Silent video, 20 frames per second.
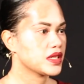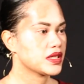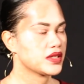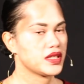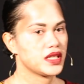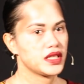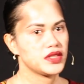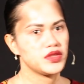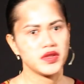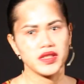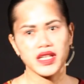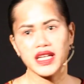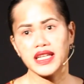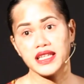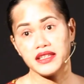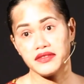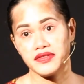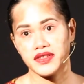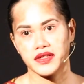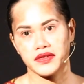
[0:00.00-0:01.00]
work that I do, and I
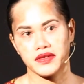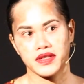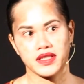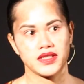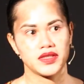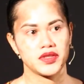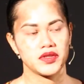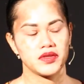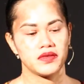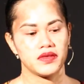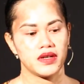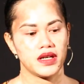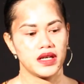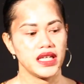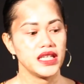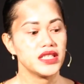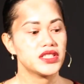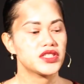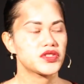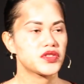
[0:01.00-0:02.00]
live here in Suva,
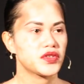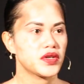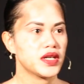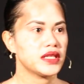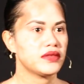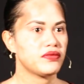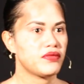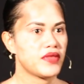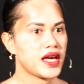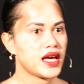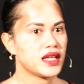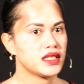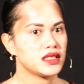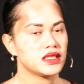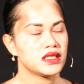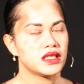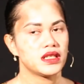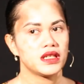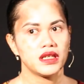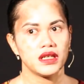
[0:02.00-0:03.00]
it's great
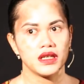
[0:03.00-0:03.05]
that